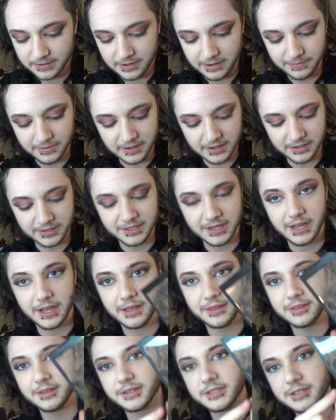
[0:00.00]
I'm gonna
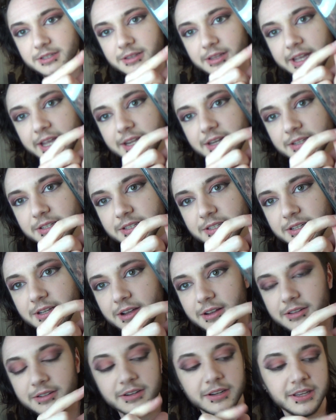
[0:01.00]
take this lightest
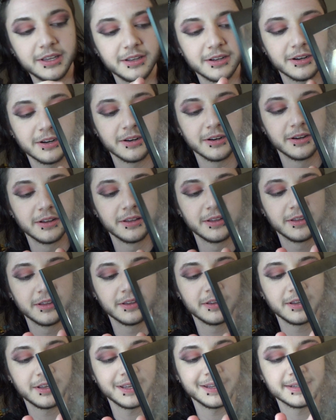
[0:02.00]
color here
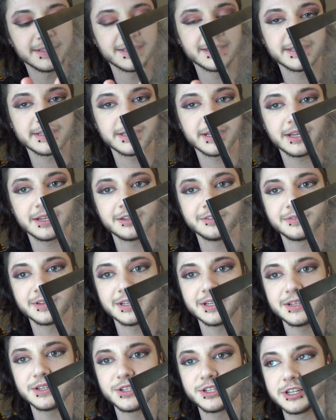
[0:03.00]
instead of
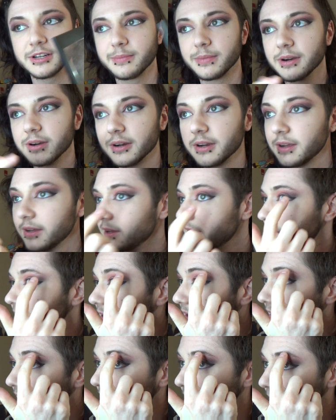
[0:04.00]
any shimmer
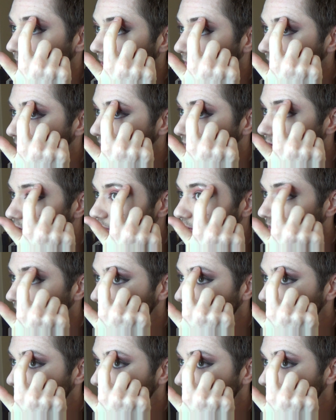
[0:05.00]
and just sort